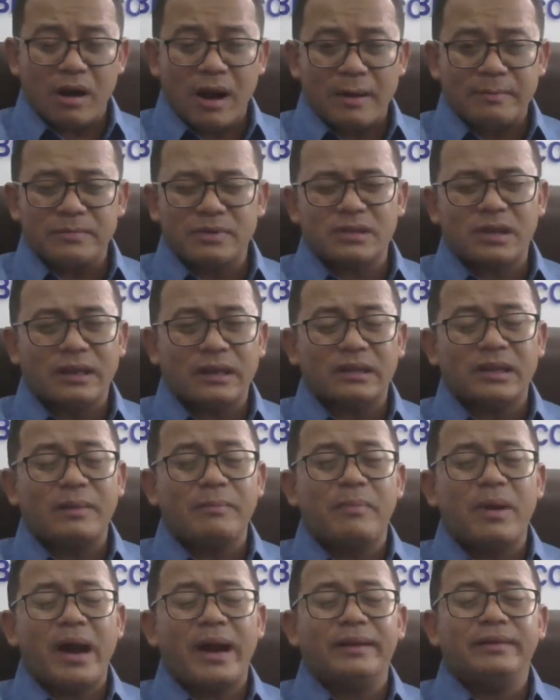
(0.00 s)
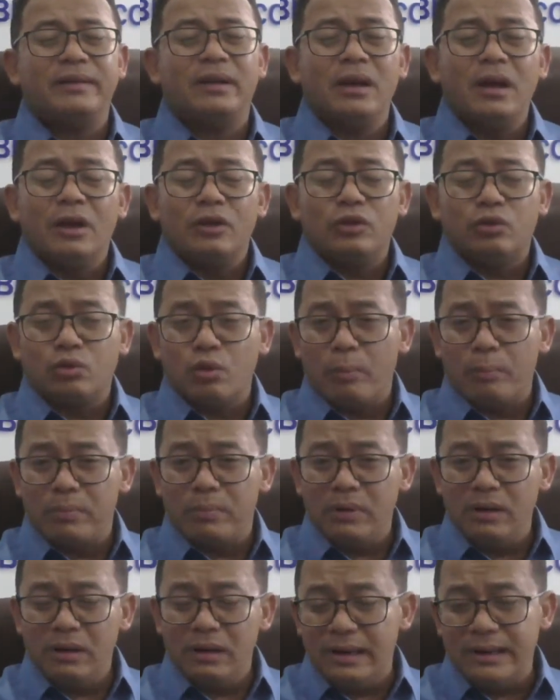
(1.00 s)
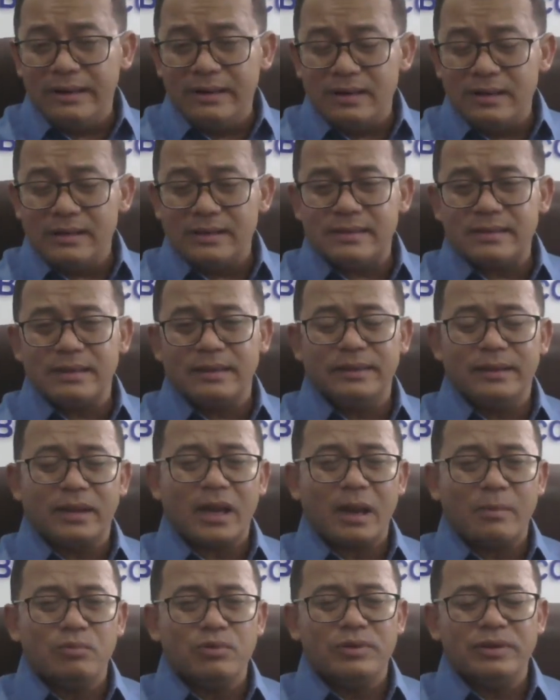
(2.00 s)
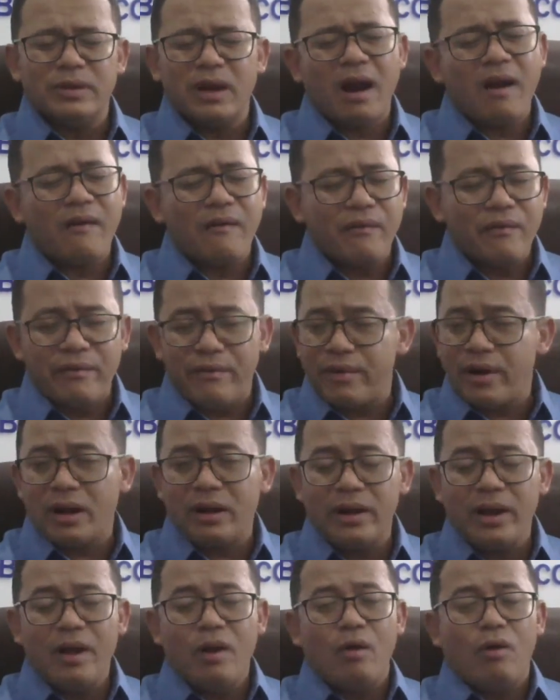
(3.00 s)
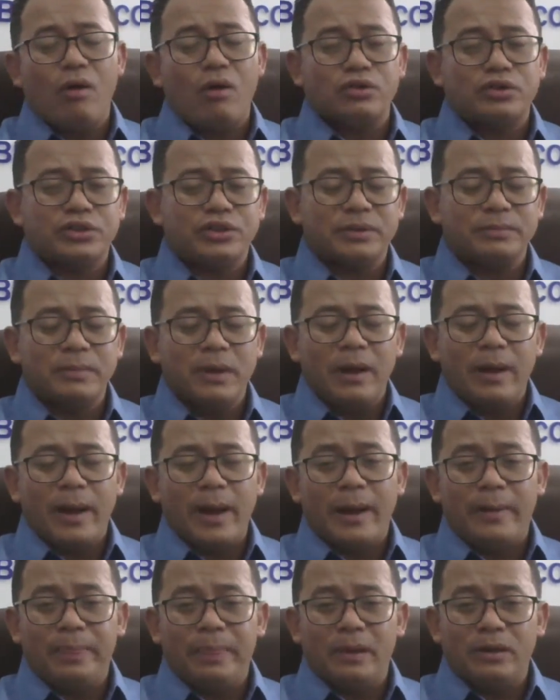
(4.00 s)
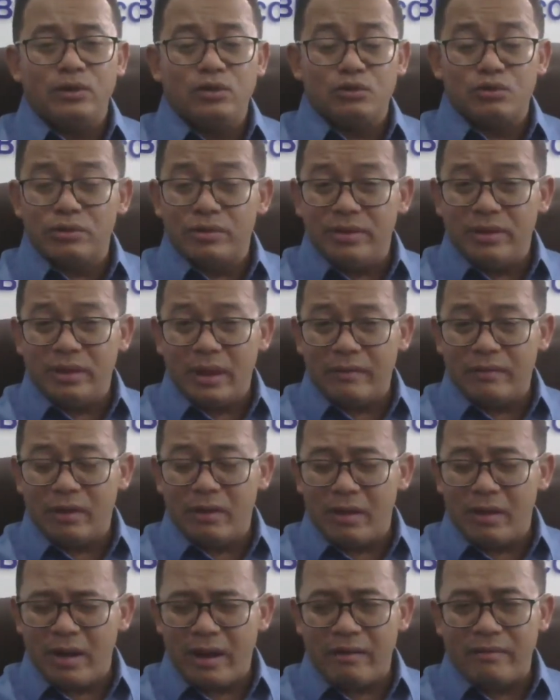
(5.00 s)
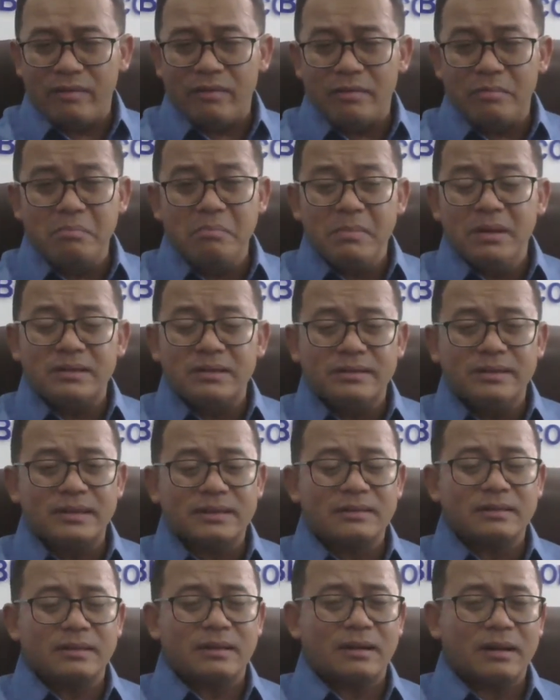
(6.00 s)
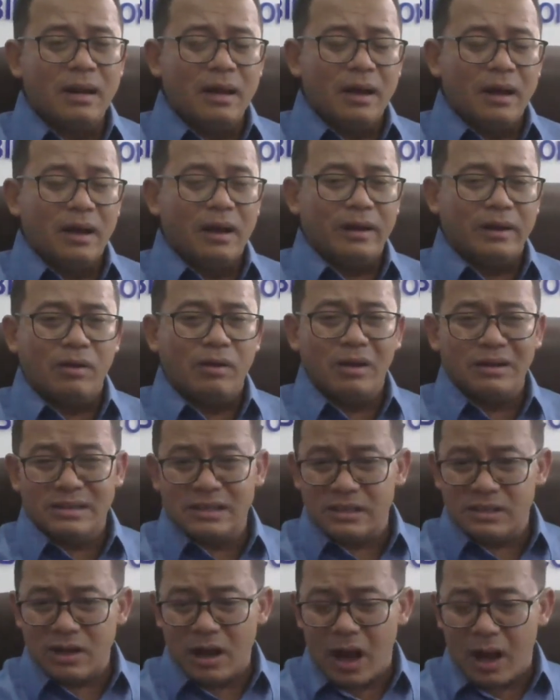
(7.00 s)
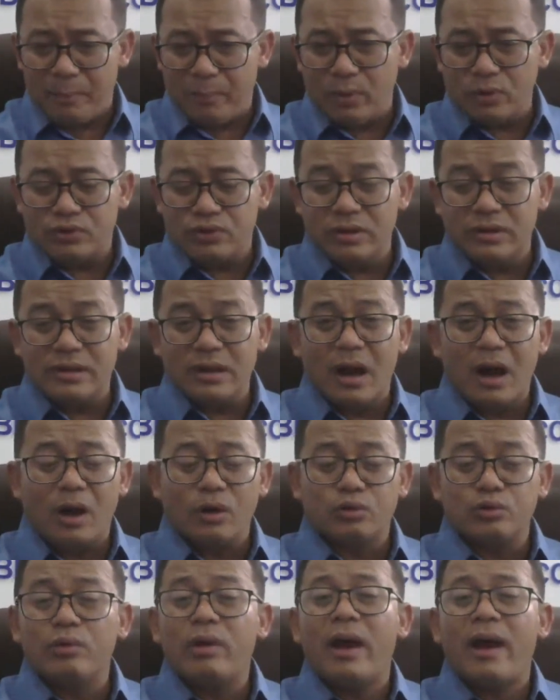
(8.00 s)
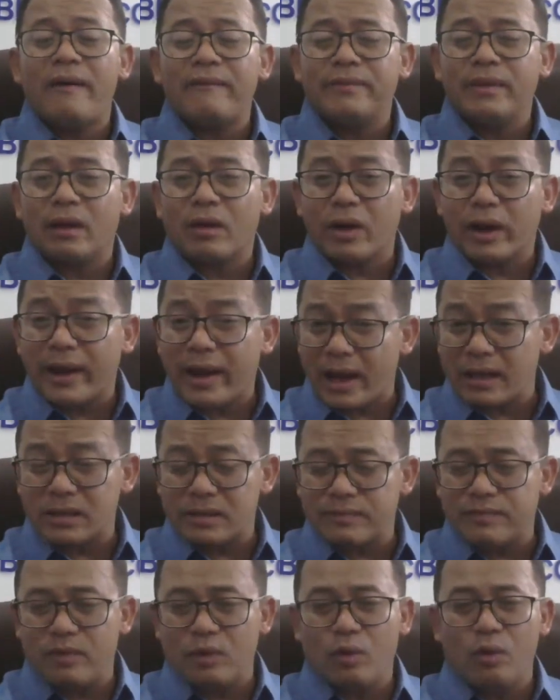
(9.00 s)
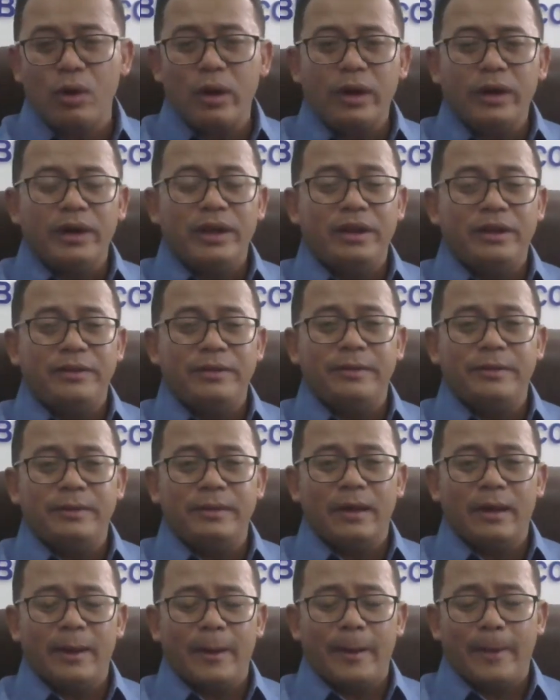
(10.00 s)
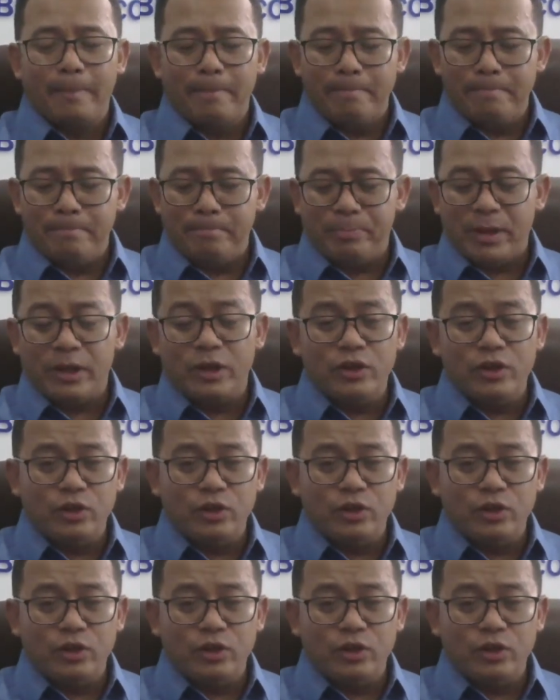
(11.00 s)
cash flow programs conducted by the top leaders in the community are really awesome, and you should never ever miss this golden opportunity how to have the cash flow in